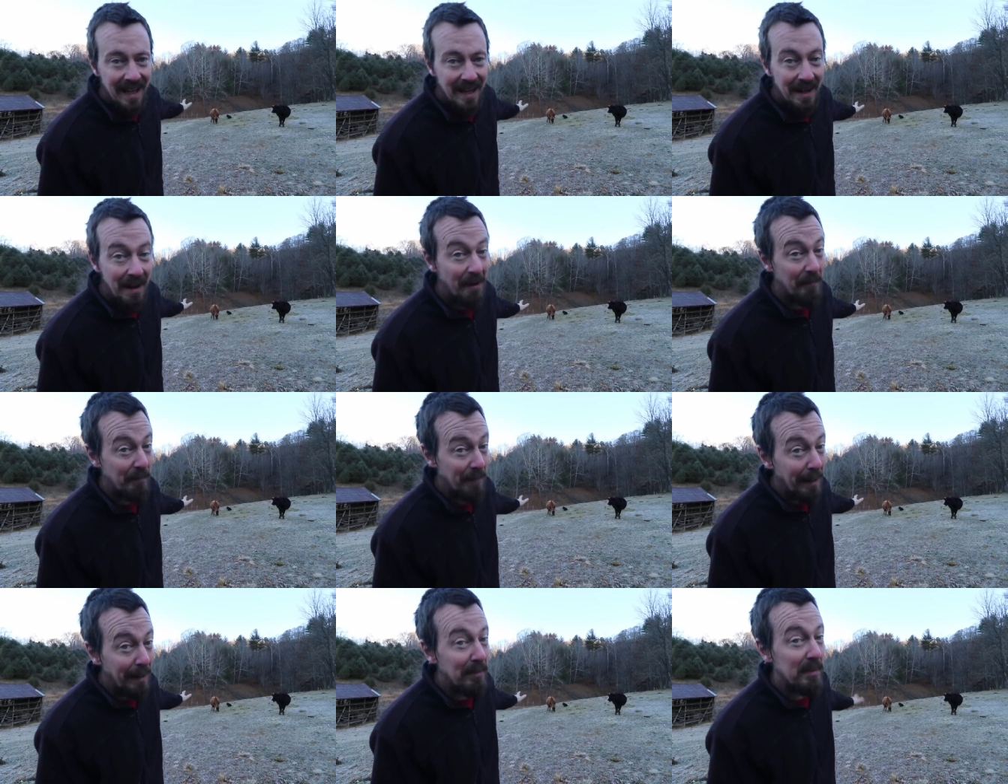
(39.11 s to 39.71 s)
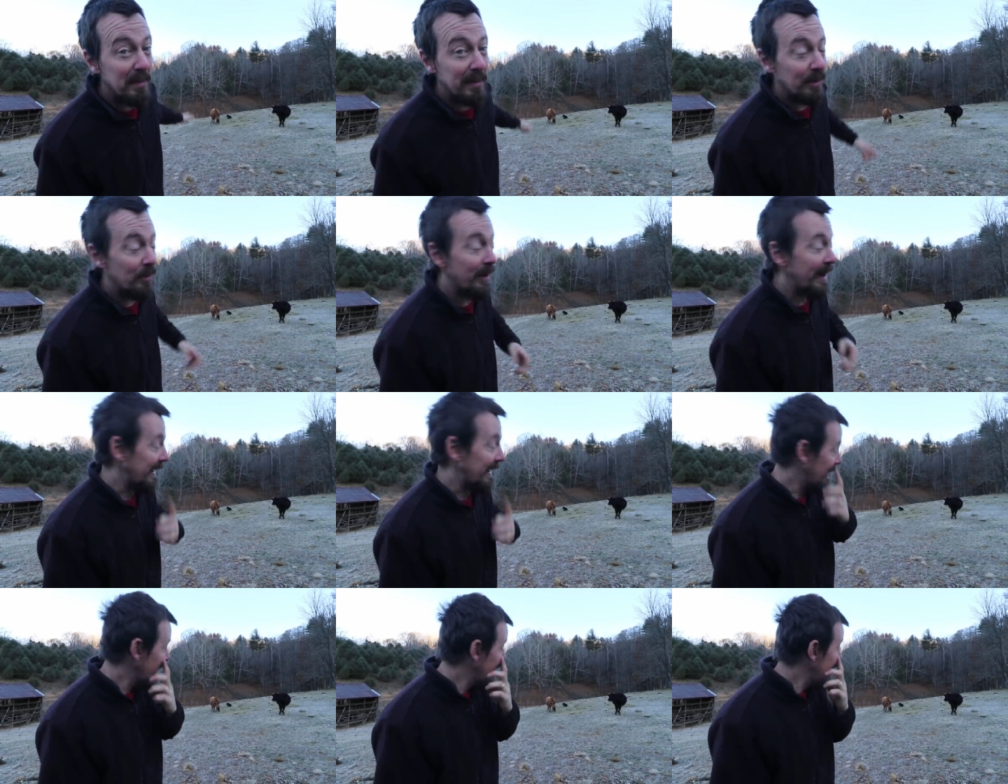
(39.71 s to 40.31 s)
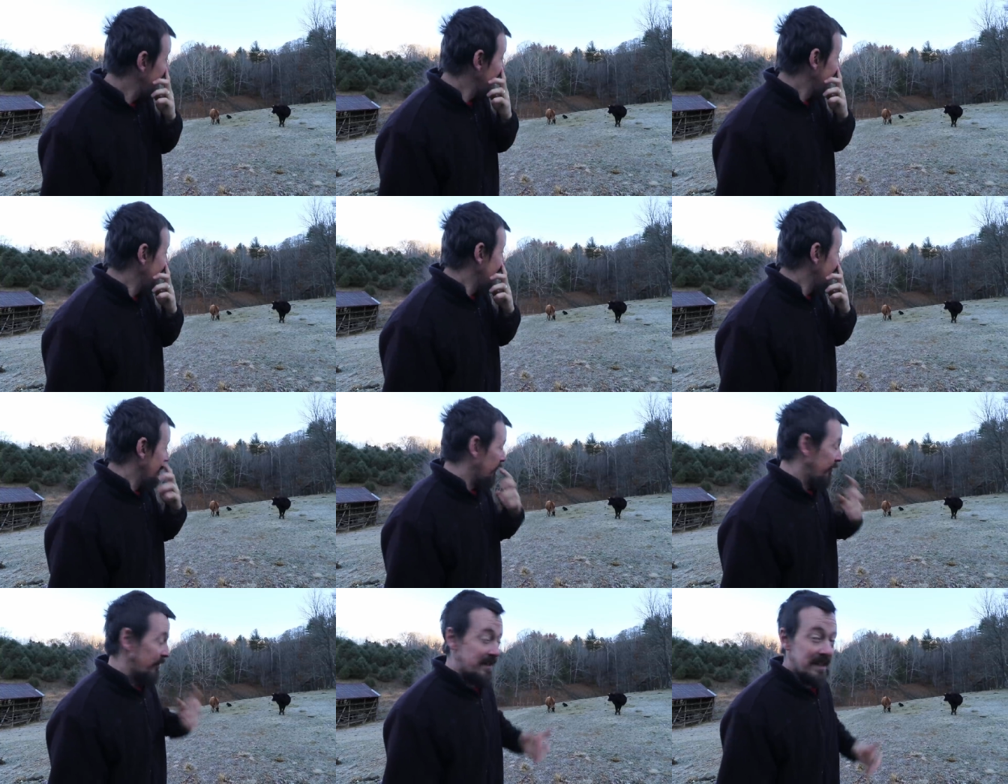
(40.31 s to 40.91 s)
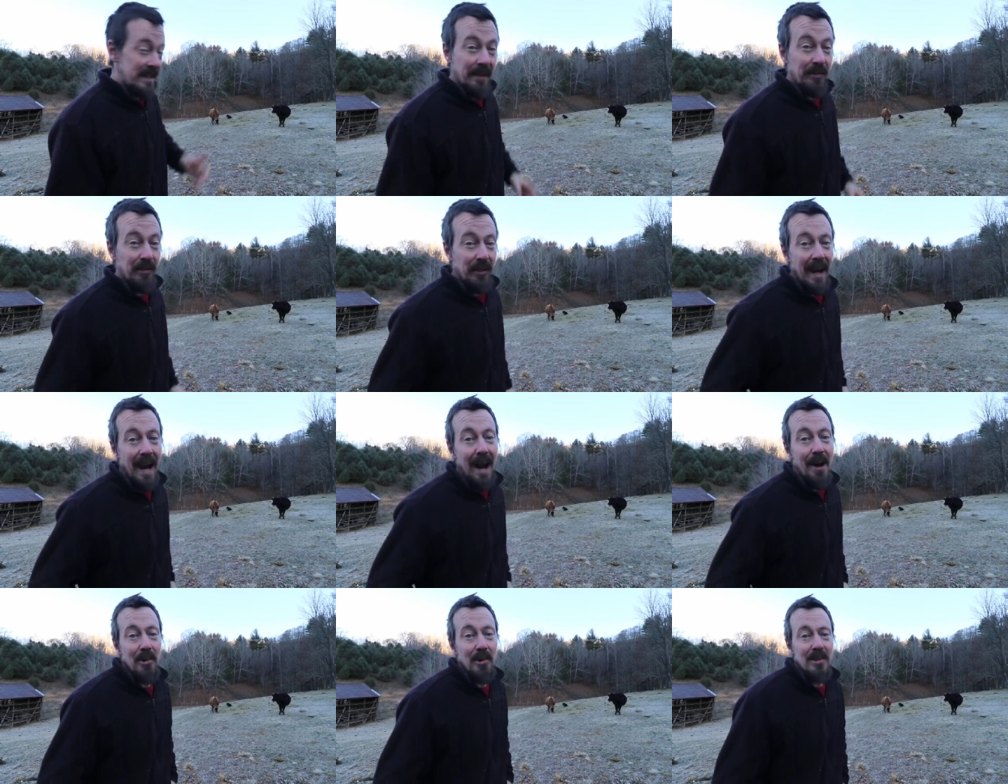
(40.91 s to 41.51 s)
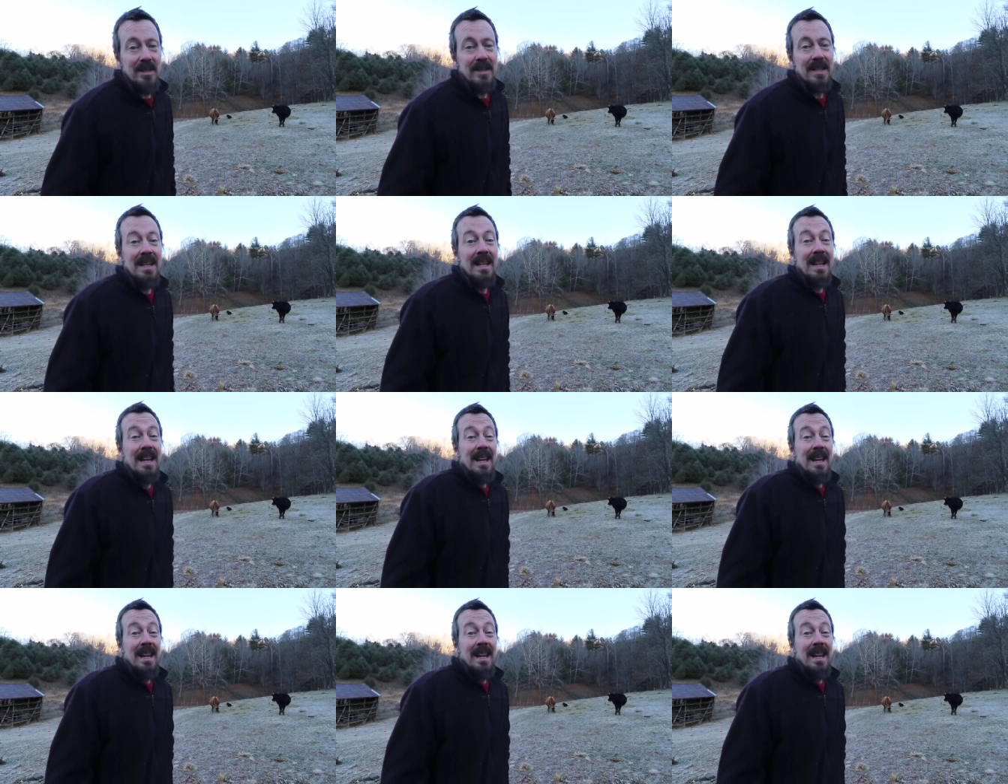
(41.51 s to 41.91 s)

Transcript: have probably been awake for several hours